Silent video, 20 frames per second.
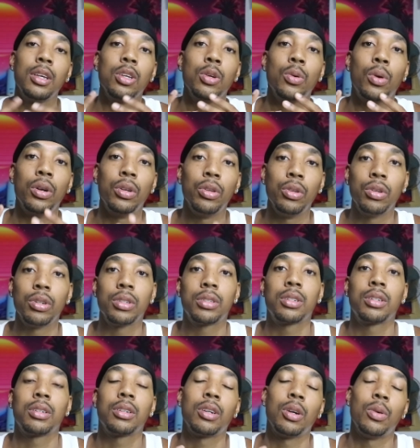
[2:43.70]
you are
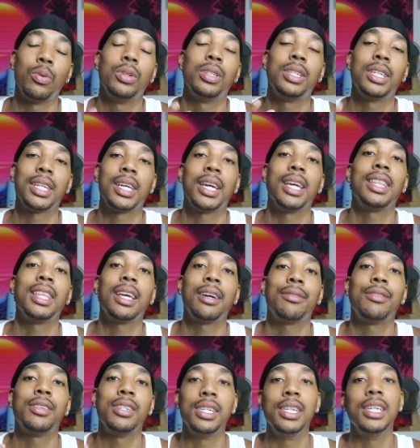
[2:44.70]
not going to get that
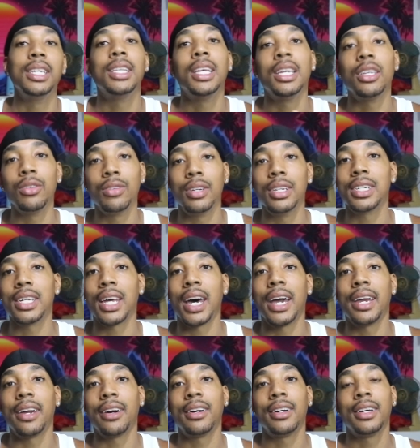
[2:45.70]
physique that you
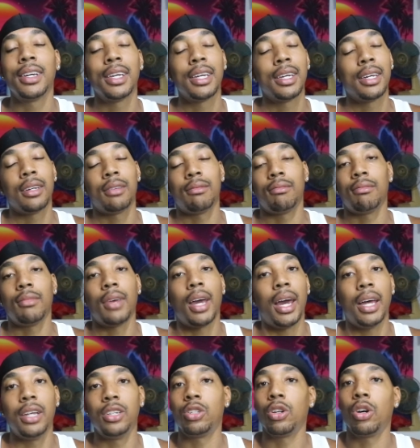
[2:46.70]
desire,
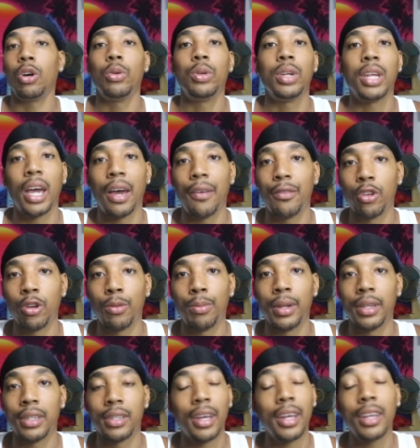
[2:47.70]
and you only have
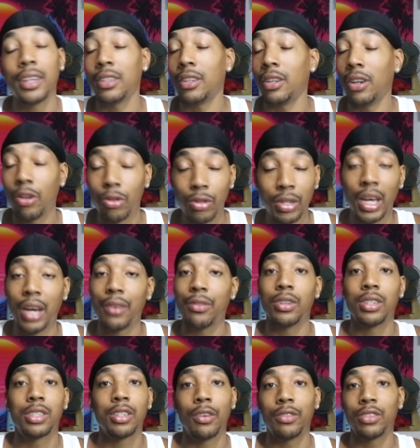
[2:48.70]

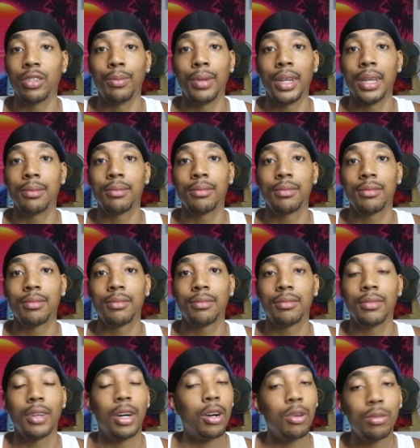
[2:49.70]
yourself to blame.
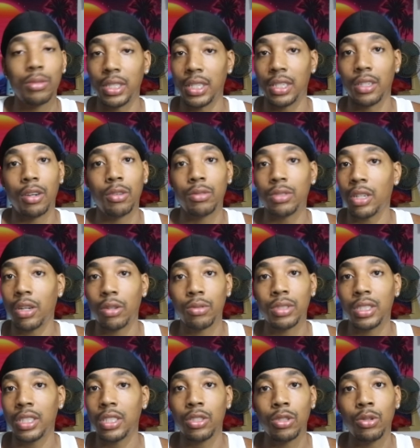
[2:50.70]

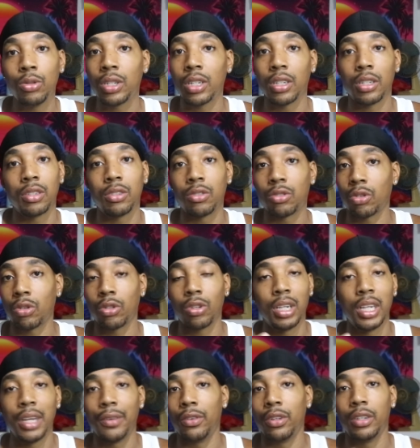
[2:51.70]
Only you can control
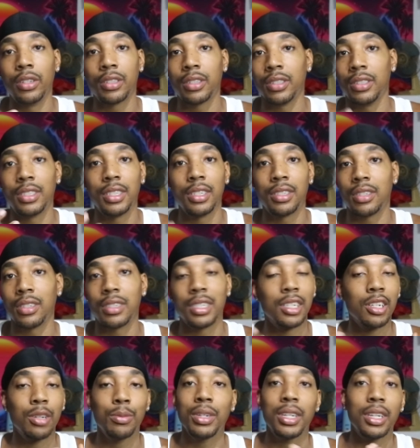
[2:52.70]
your level of
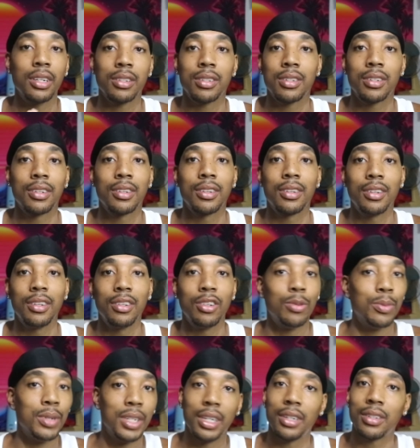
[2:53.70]
consistency. Nobody else.
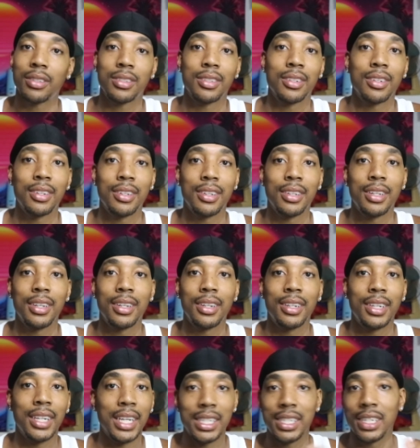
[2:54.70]

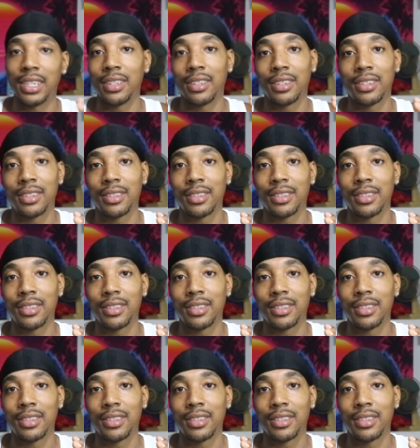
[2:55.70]
That's it.